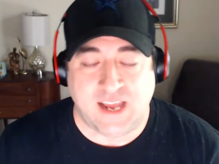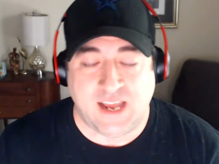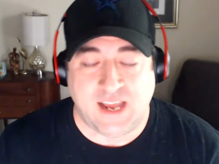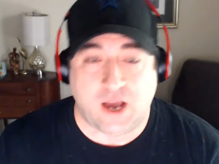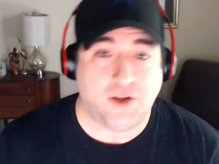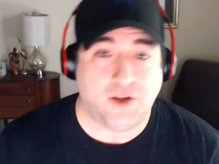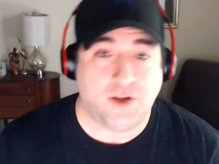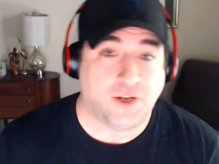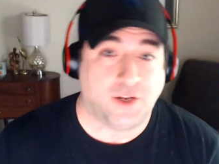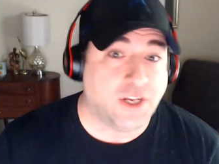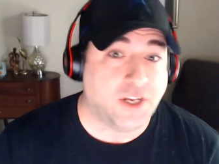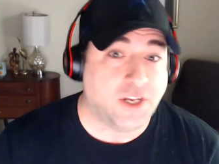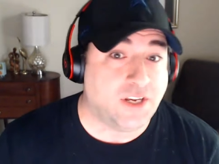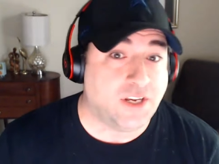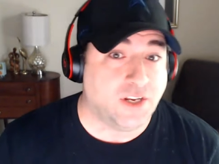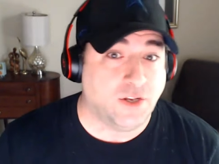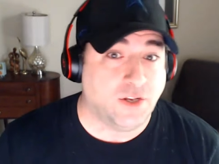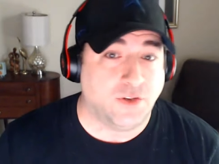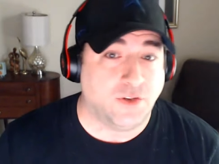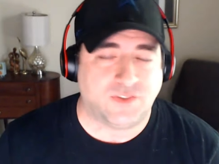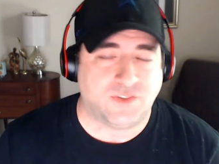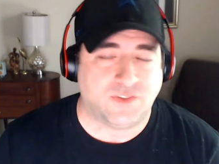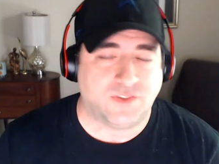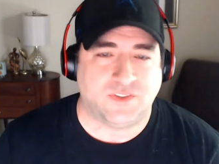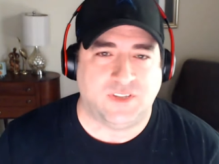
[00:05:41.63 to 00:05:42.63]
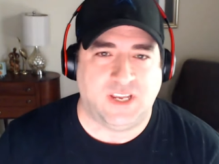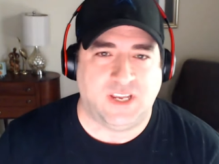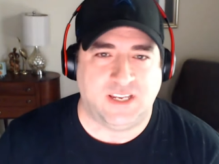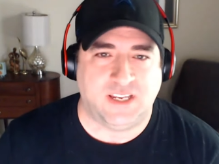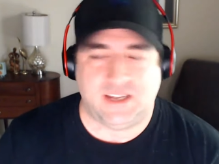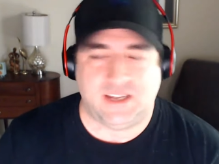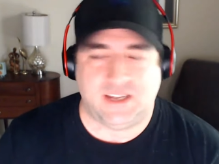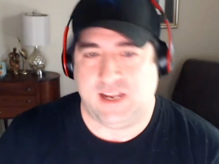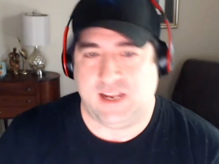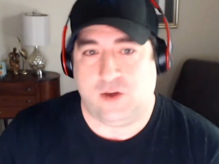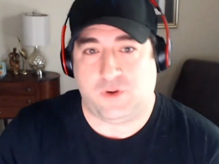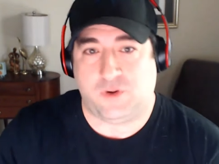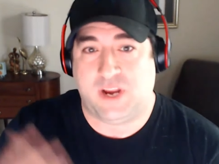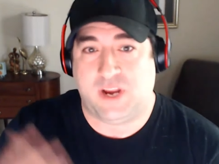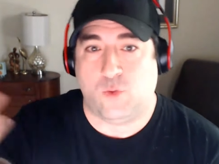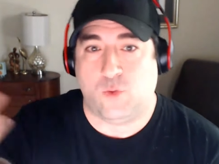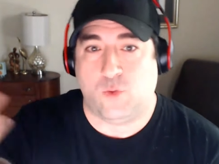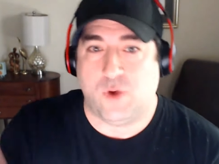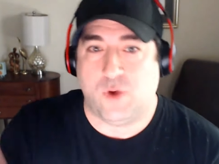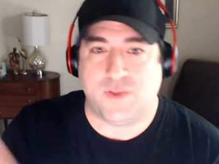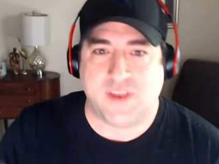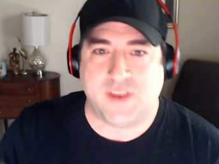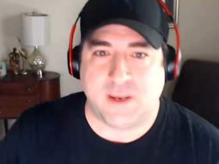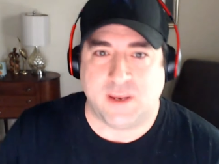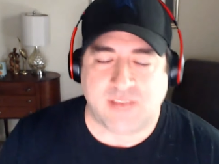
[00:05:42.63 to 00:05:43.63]
Now, on the good news, uh, they don't care
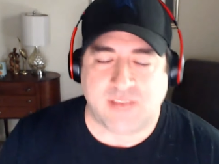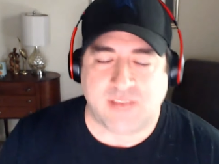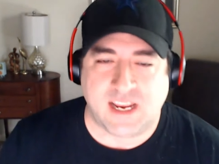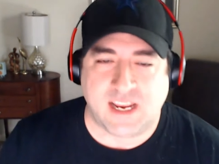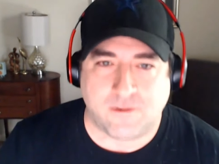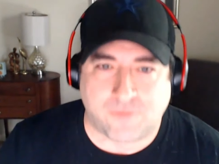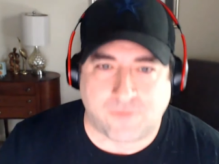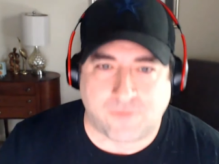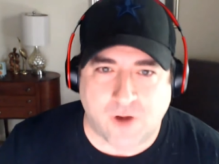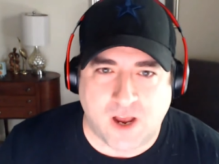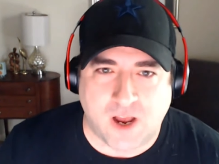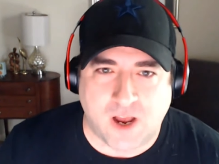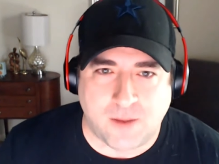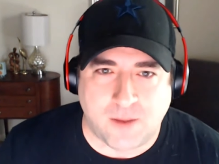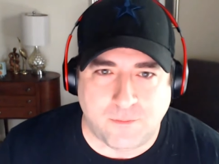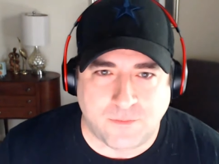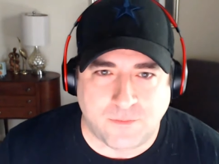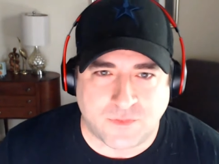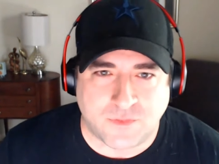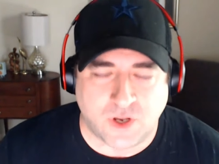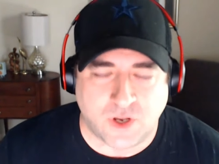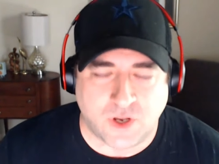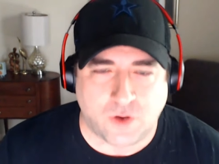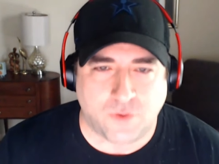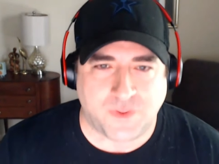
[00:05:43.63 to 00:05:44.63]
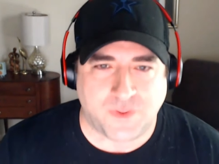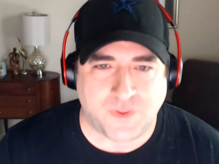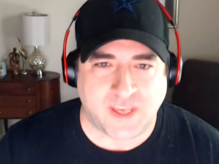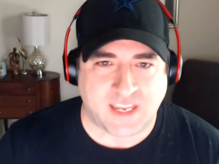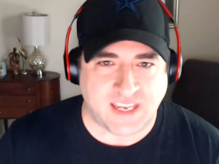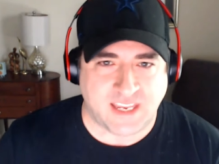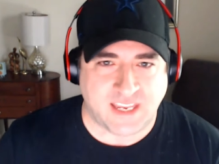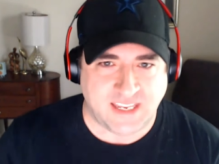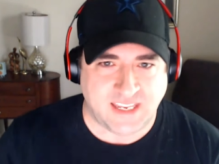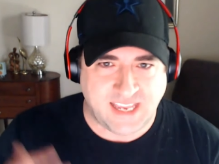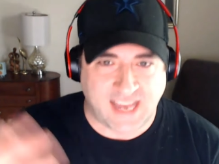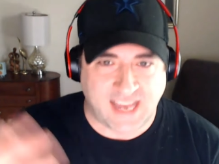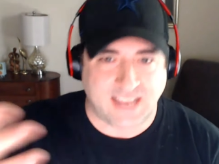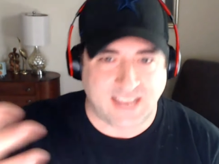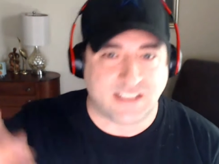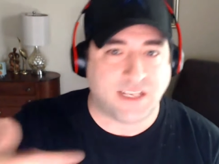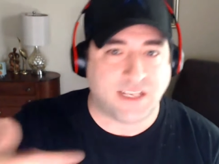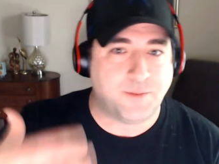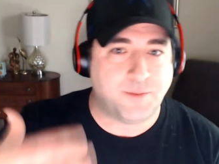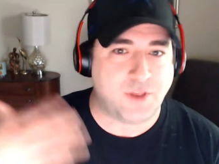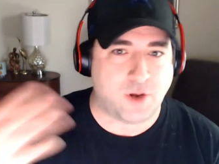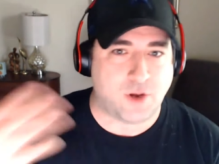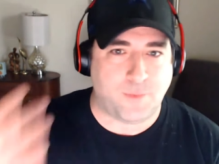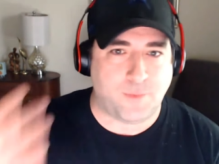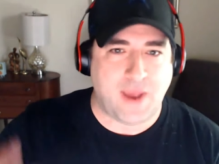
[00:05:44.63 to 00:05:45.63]
where they obtain it from, so they can gain
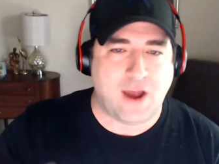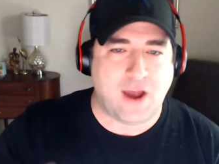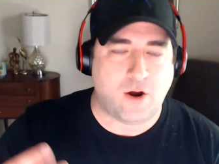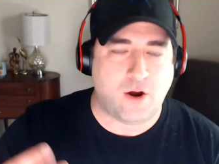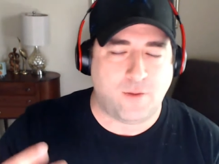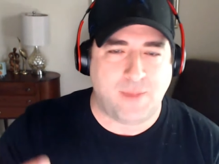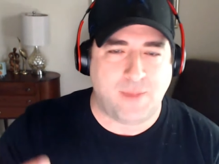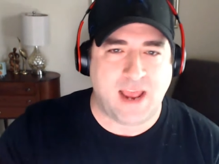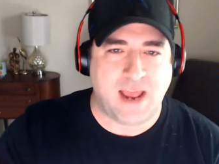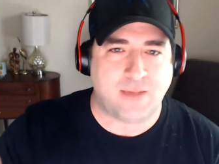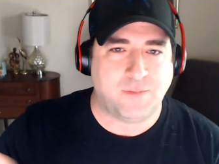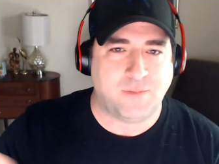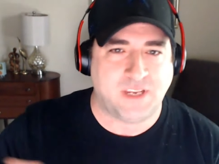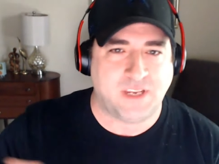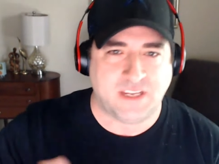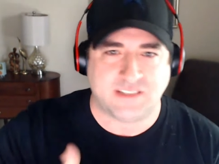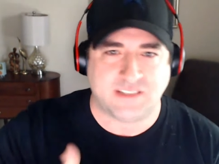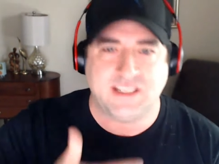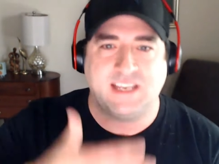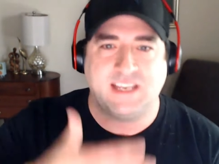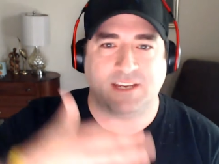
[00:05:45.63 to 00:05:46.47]
some of their power back because